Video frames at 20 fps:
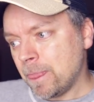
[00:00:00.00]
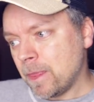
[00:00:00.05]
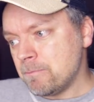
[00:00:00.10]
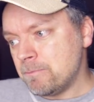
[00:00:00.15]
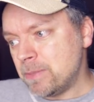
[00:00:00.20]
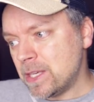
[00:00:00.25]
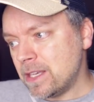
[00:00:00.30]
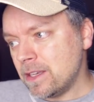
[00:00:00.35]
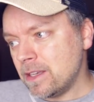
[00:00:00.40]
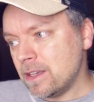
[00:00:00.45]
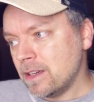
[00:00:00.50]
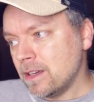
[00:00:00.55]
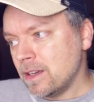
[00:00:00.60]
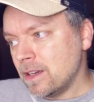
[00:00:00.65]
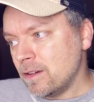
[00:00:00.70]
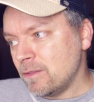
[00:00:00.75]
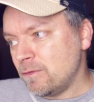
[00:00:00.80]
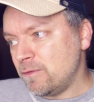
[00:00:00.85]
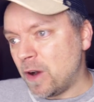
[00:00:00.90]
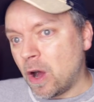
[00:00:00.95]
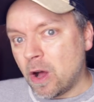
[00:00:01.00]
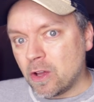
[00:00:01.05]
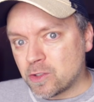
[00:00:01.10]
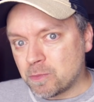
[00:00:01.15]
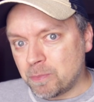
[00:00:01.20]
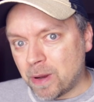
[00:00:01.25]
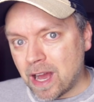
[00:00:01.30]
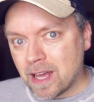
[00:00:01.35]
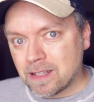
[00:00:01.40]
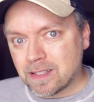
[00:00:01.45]
be false
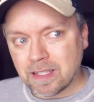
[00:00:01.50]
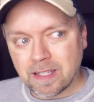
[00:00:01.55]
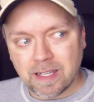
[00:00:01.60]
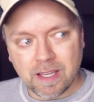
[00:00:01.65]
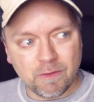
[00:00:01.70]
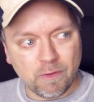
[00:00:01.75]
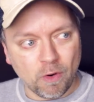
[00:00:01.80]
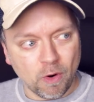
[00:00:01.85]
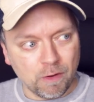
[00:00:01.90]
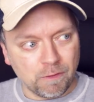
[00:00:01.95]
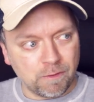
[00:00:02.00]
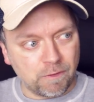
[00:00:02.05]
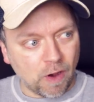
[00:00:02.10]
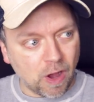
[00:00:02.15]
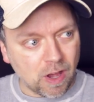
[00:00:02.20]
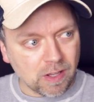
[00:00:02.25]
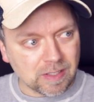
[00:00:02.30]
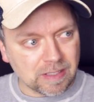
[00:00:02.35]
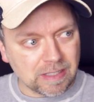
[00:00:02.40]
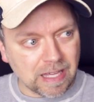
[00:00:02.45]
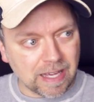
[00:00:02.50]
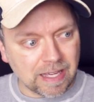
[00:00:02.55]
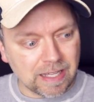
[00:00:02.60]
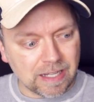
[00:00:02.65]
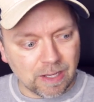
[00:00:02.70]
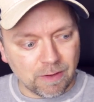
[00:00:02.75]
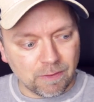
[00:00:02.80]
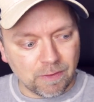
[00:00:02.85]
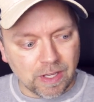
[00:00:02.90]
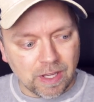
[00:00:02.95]
positive or false
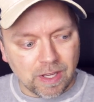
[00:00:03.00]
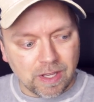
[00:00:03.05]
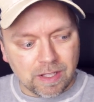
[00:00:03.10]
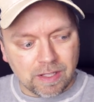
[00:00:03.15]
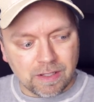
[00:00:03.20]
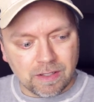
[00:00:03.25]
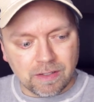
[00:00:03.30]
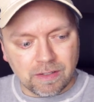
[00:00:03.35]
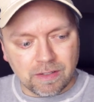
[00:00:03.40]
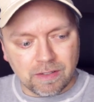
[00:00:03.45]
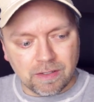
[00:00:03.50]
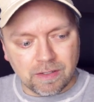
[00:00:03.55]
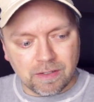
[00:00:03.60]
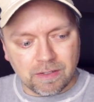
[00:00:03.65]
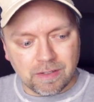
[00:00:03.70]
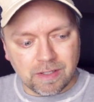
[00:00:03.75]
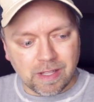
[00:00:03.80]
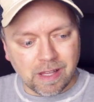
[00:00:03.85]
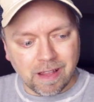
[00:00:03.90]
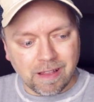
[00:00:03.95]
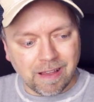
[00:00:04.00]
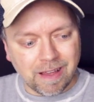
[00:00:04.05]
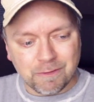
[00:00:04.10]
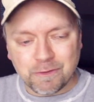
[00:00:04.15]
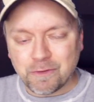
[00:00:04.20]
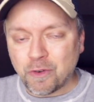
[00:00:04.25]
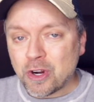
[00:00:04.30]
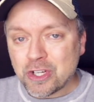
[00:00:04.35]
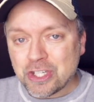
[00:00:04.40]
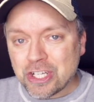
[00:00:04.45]
negative.
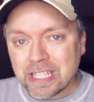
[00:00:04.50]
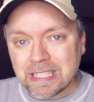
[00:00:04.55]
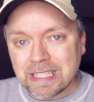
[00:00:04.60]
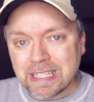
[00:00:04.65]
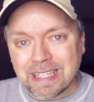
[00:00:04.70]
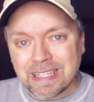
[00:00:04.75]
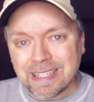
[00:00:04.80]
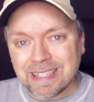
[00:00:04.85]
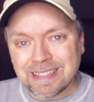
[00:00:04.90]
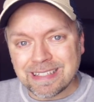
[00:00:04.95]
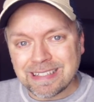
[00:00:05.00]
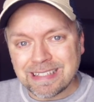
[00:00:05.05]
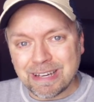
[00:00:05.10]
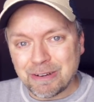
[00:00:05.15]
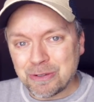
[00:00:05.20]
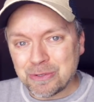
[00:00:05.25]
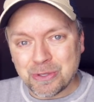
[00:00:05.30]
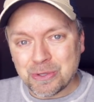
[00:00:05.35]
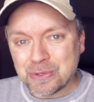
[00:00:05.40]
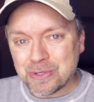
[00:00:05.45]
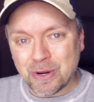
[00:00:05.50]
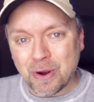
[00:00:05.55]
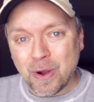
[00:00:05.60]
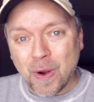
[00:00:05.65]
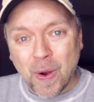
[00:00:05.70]
Unfortunately, those are